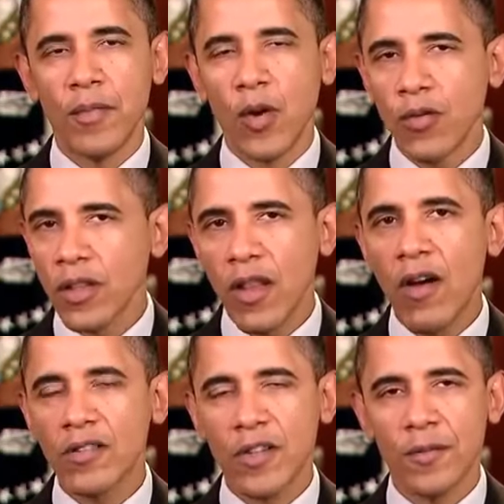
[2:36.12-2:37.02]
But over the
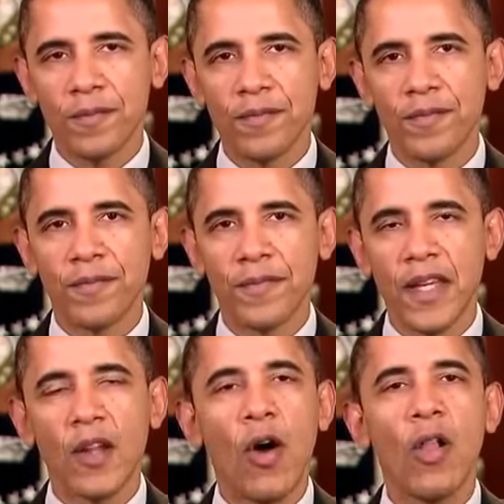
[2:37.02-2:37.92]
long term,
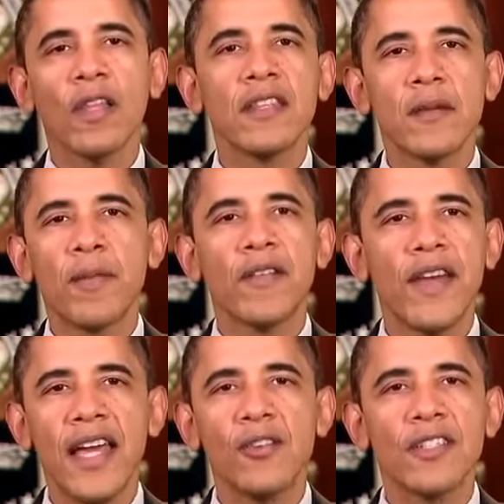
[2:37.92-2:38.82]
an
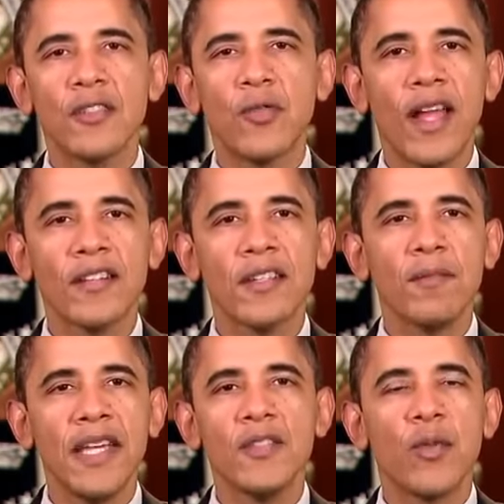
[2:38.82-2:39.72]
all-of-the-above energy strategy
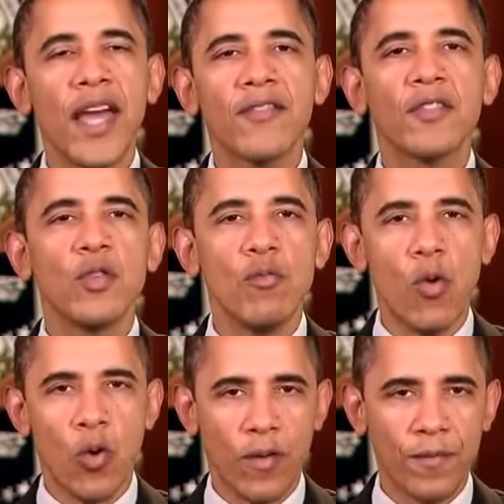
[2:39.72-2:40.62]
means we have to do
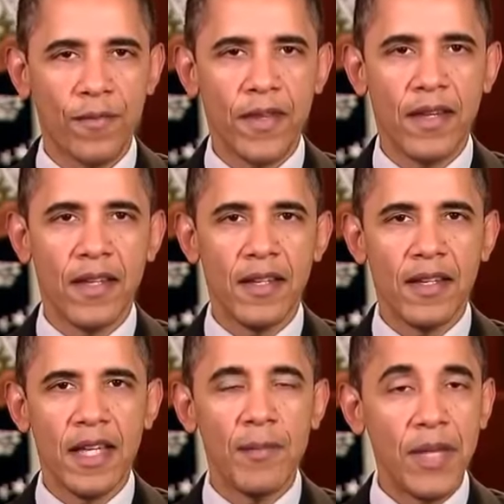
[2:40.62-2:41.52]
more.
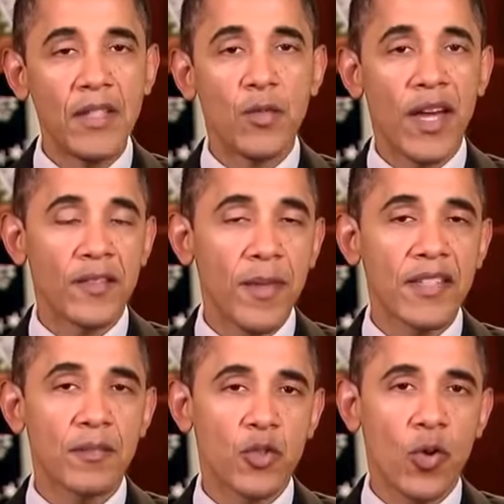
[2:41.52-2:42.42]
It means we have to
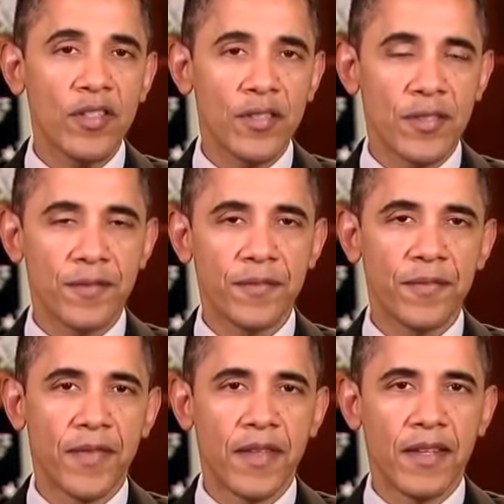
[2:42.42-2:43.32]
make some choices.
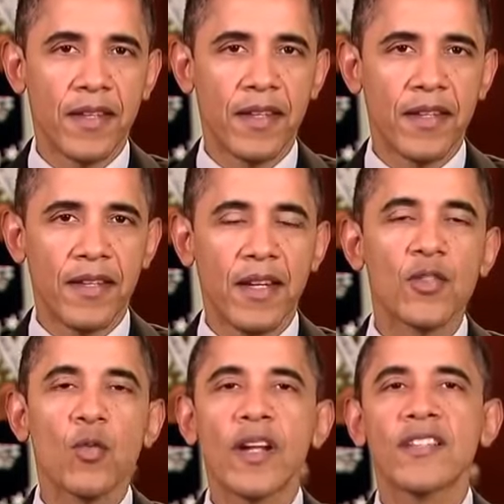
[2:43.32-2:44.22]

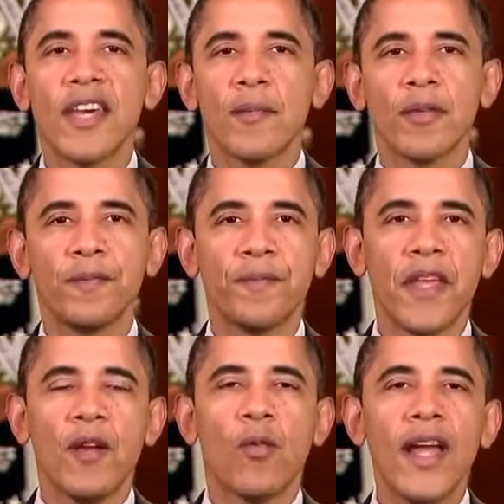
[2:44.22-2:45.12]
Here's one example.
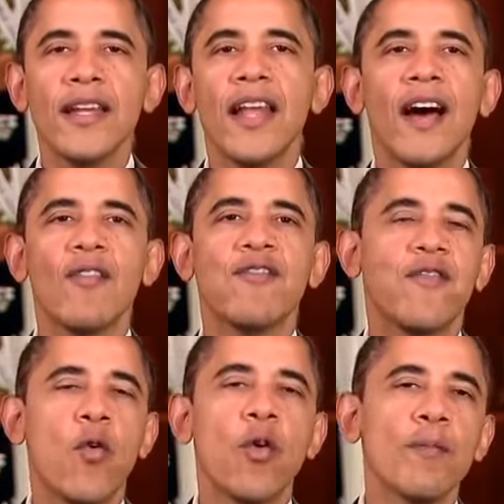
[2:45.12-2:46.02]
Right now,
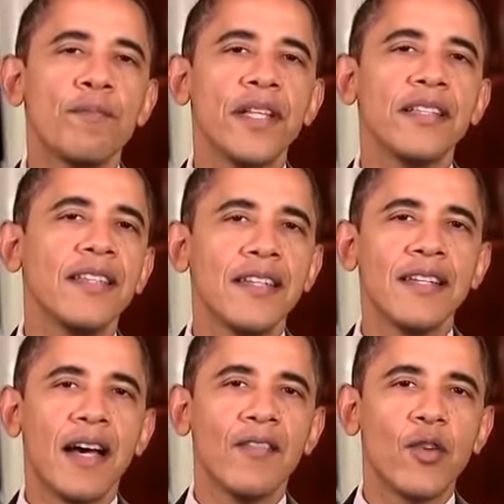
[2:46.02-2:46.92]
$4
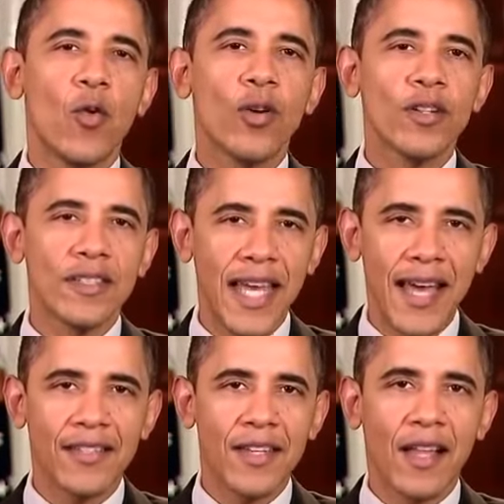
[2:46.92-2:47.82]
billion of your
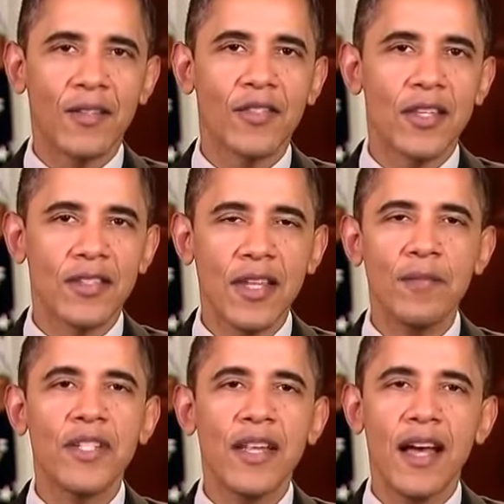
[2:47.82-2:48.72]
tax dollars
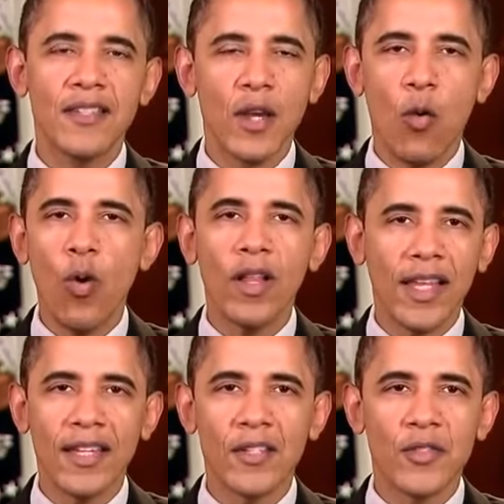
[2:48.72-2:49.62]
subsidize the
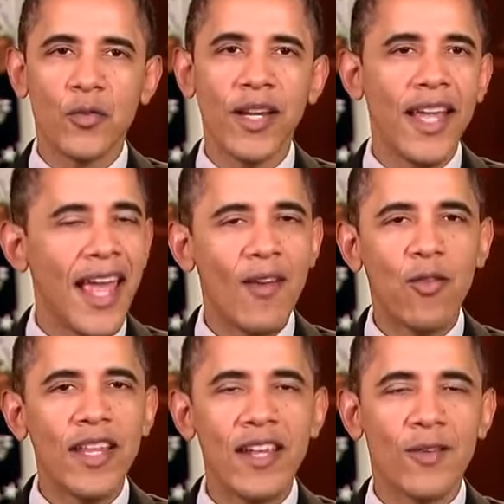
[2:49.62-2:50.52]
oil industry
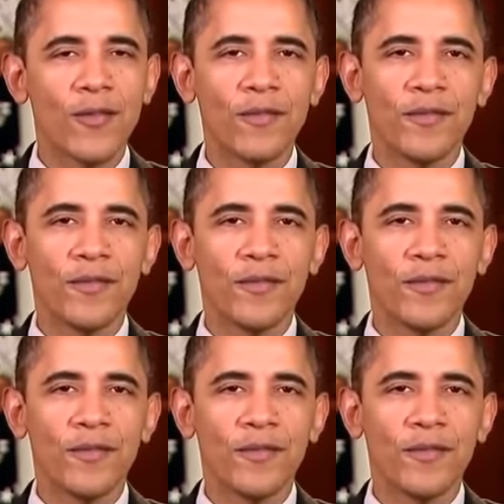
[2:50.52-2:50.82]
every year.